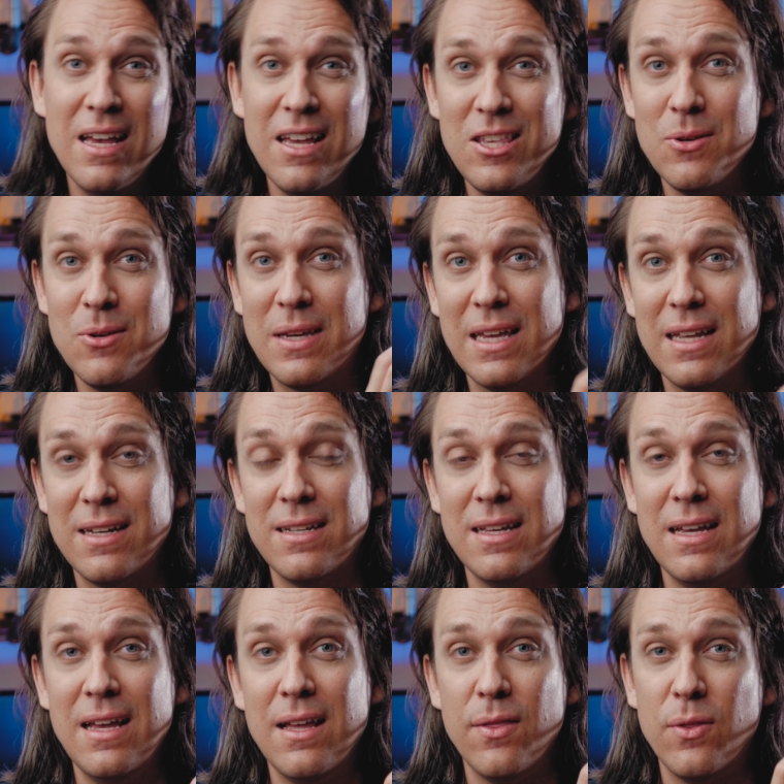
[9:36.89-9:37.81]
You get
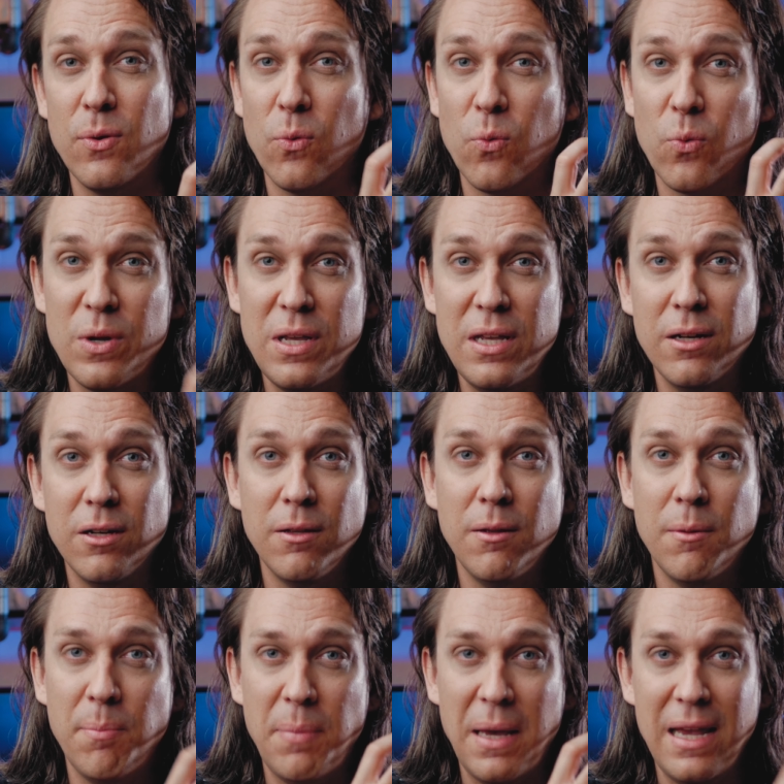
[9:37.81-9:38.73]
the
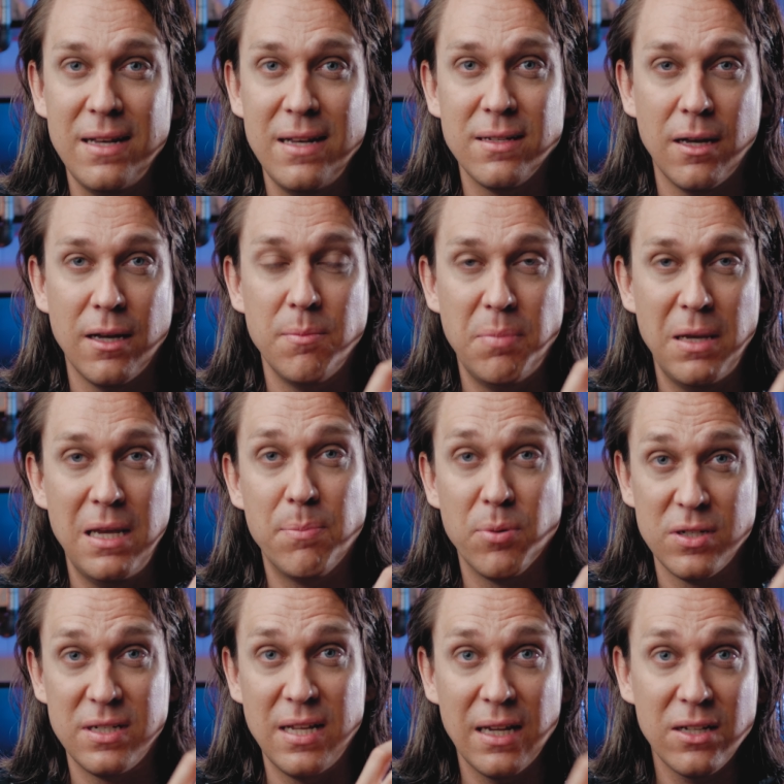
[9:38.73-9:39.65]
real paint on
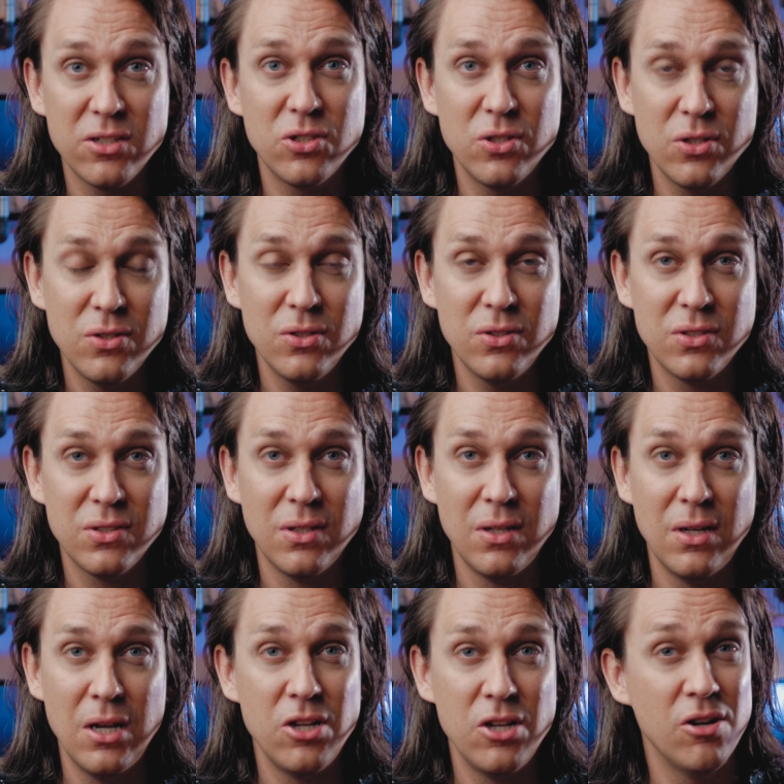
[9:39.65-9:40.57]
paper textures.
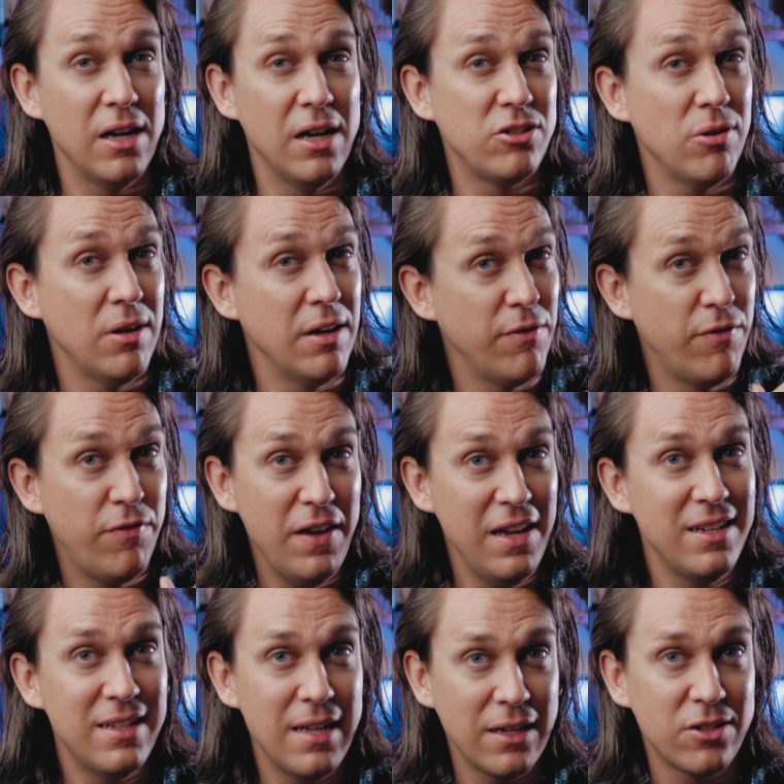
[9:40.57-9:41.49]
You're not trying to
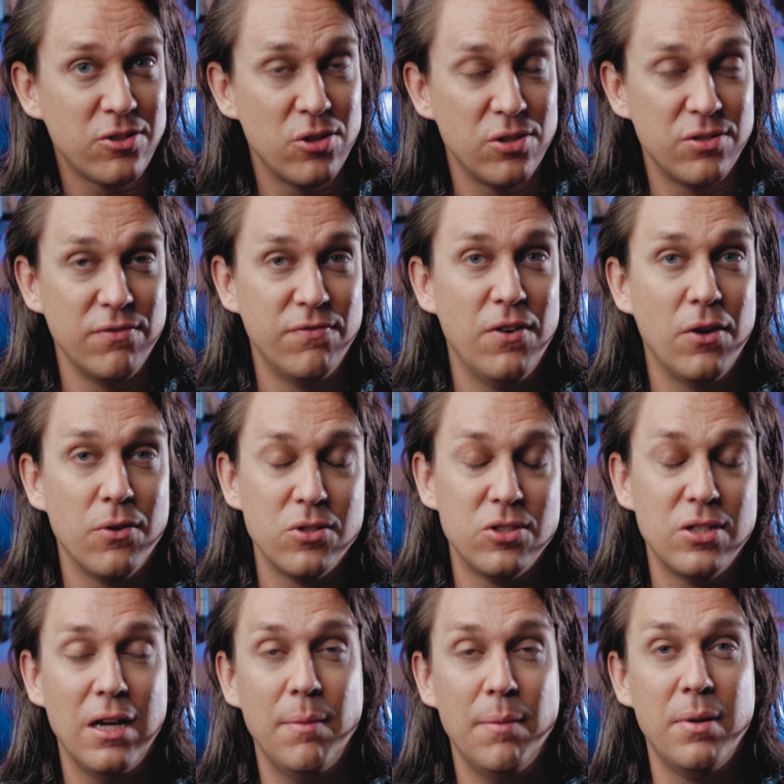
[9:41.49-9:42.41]
fake textures in
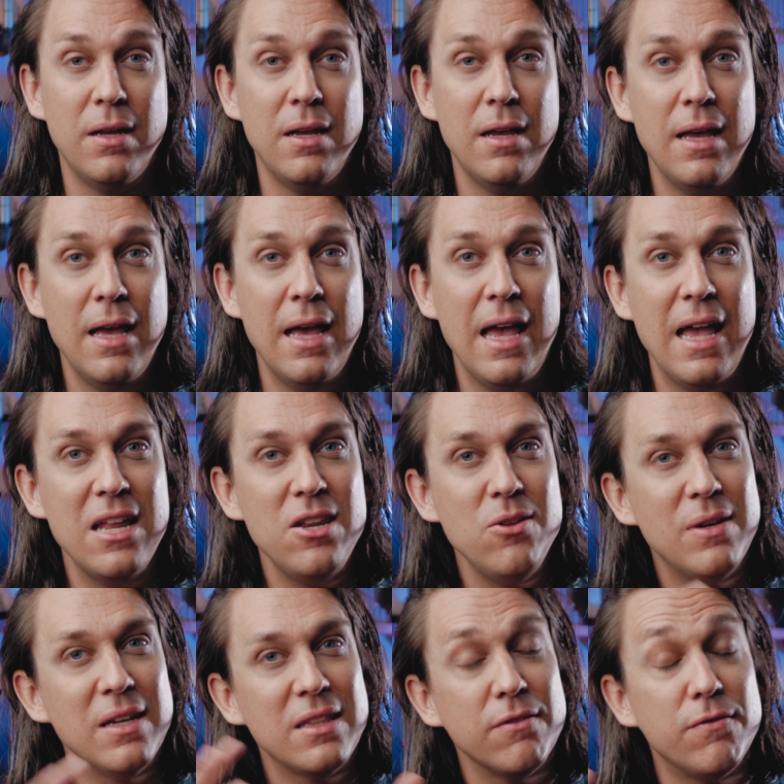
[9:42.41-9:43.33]
Photoshop, and
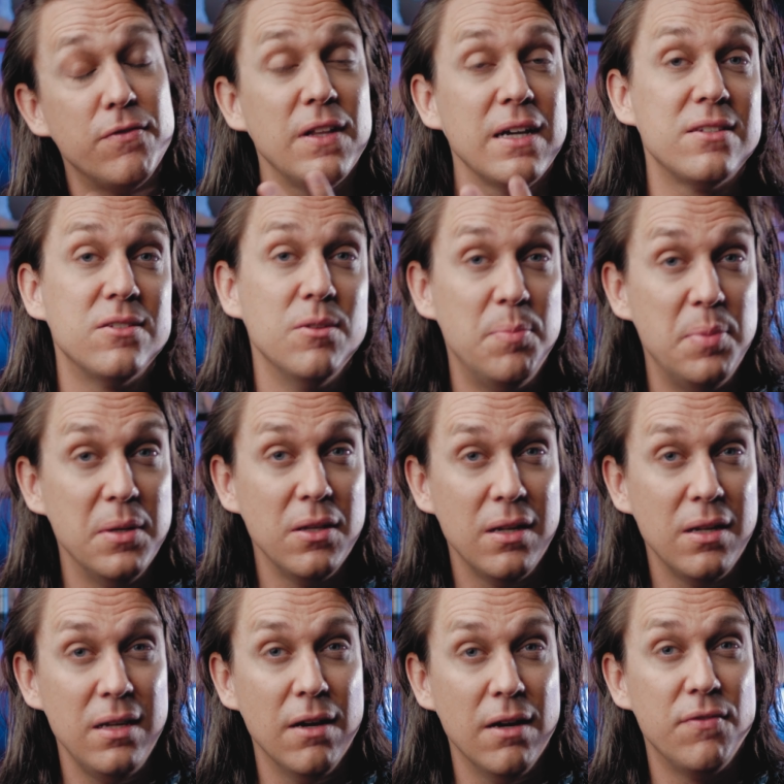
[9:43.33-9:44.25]
you get the
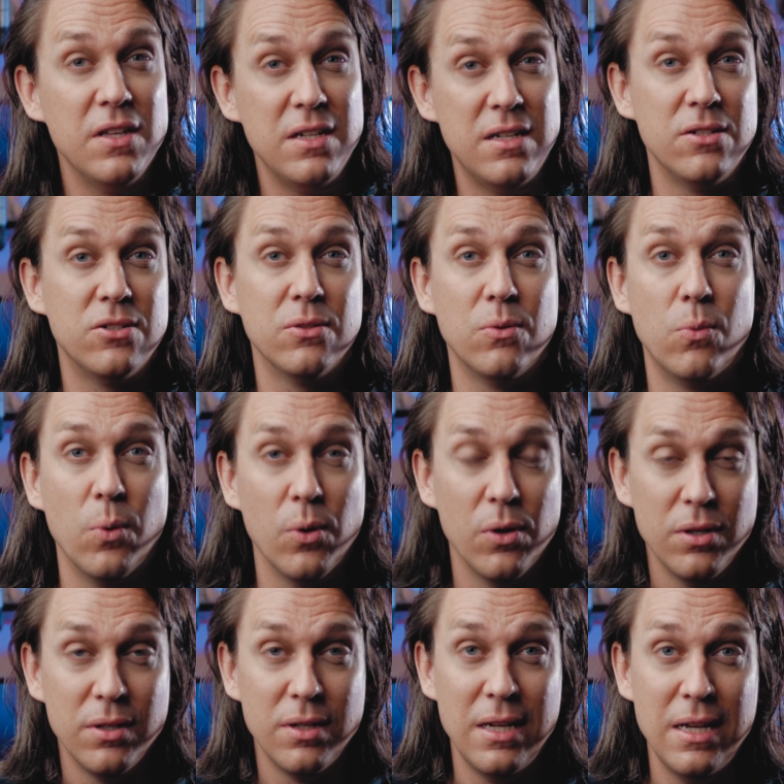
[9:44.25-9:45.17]
flexibility of the digital
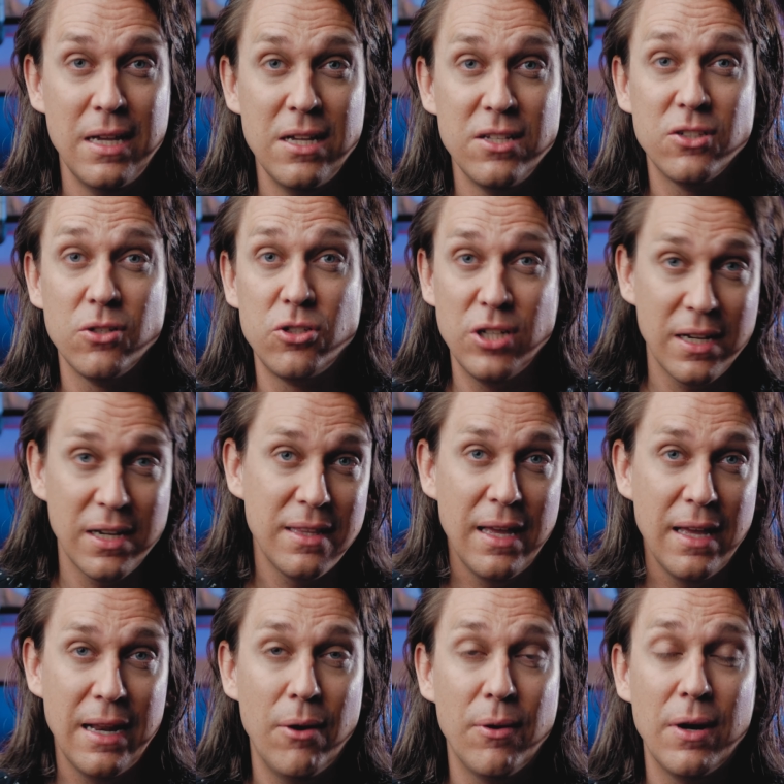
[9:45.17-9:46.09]
world. So check
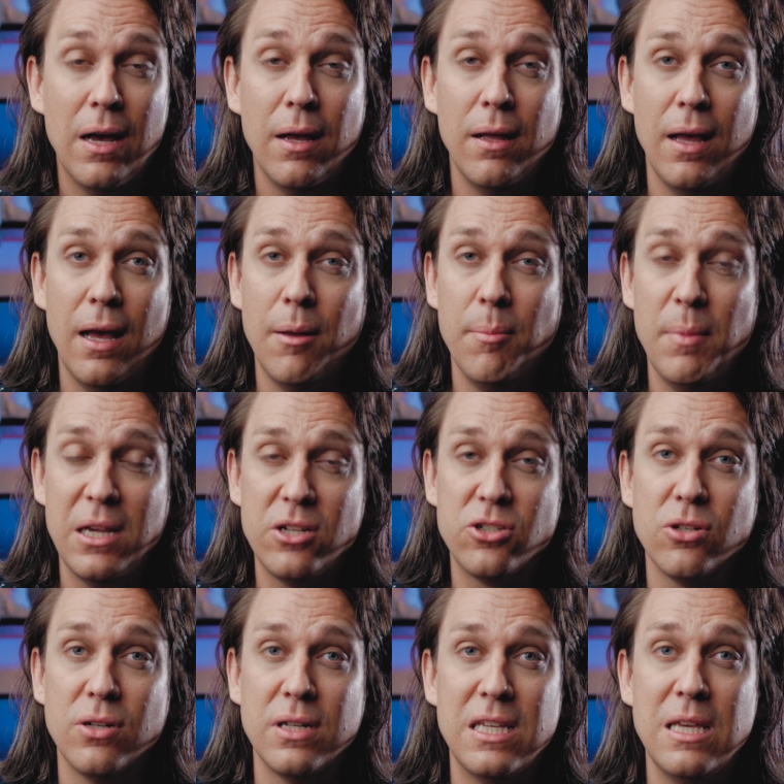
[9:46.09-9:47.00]
that out. I'll make
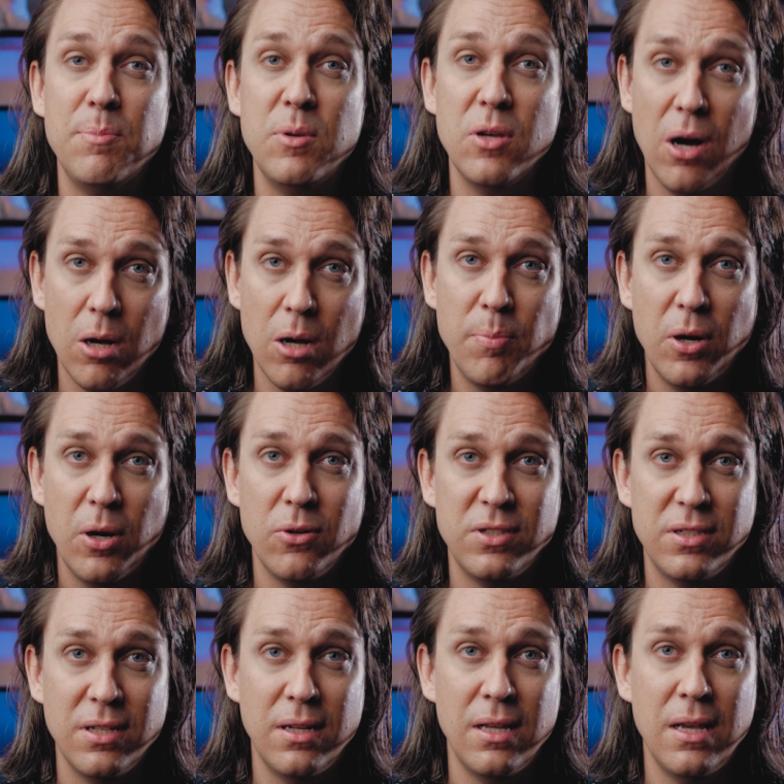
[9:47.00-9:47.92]
sure to keep you all
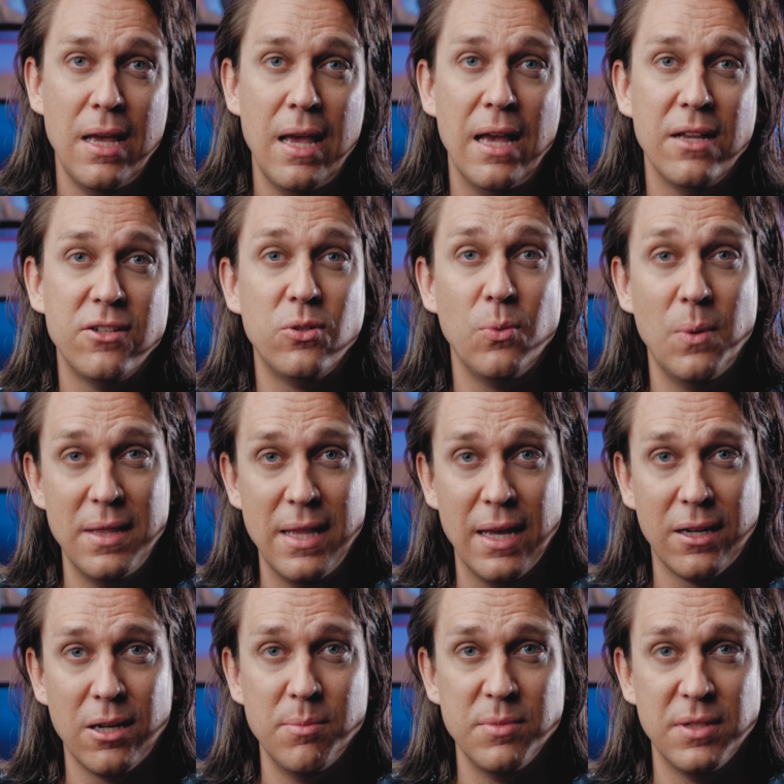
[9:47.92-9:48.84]
posted as to when
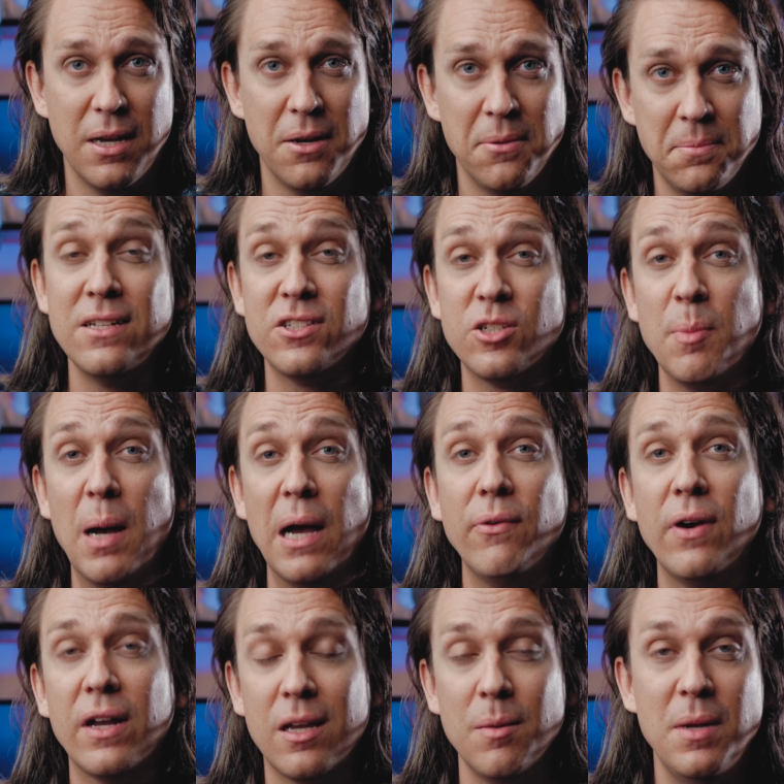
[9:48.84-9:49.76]
that comes out. So my
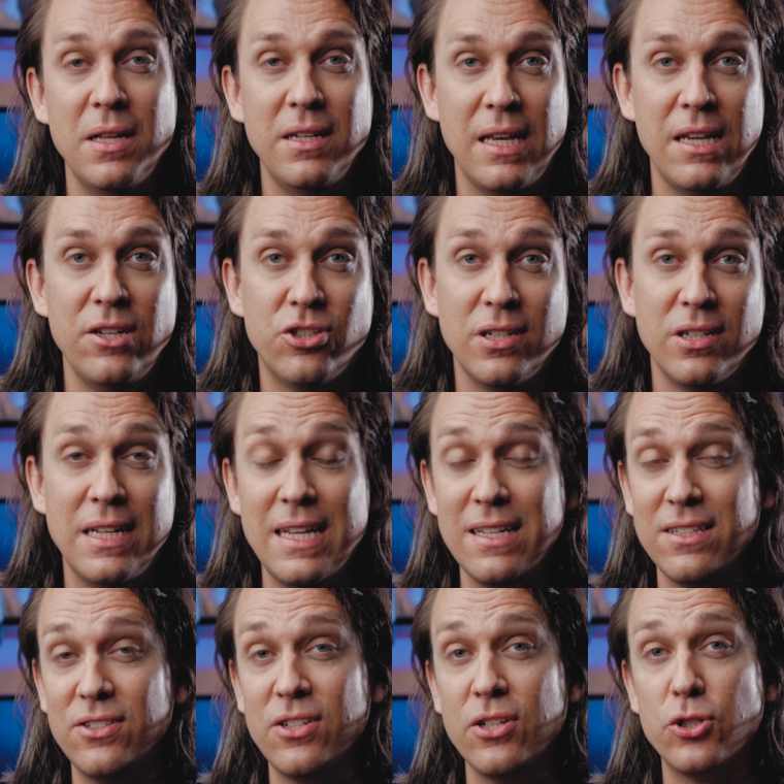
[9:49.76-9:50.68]
recommendation
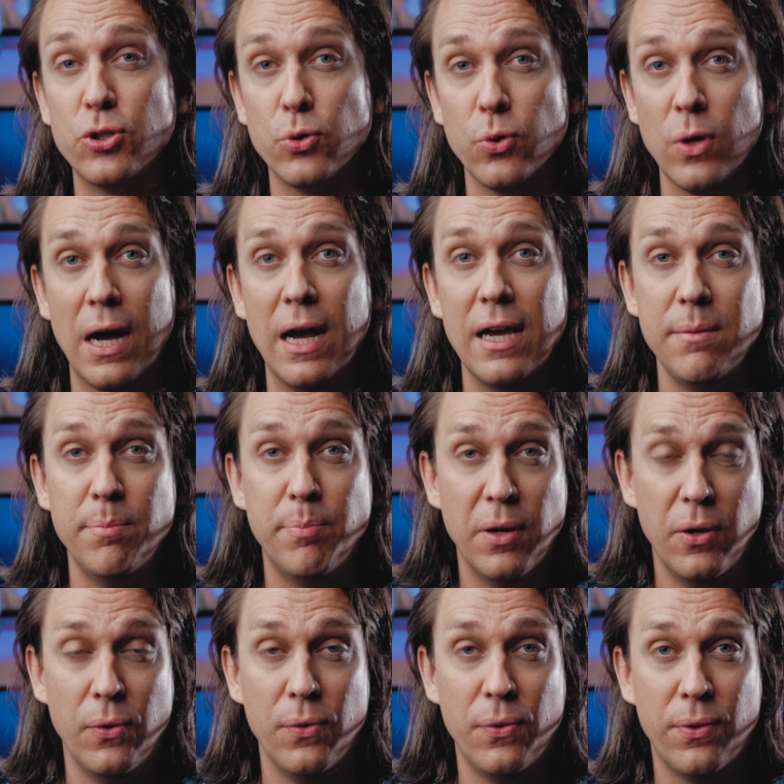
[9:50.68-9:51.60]
is to try
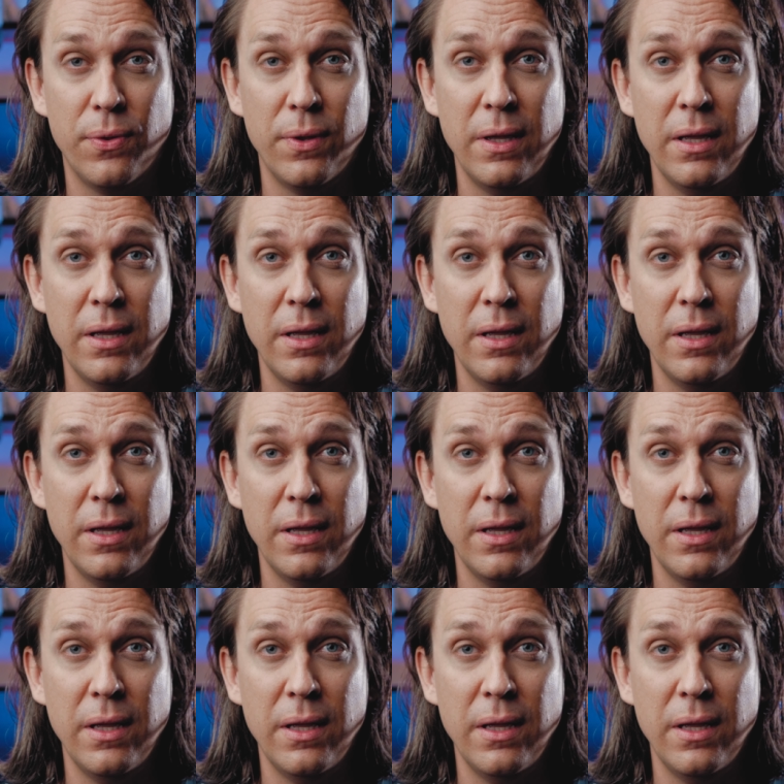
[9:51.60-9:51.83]
both.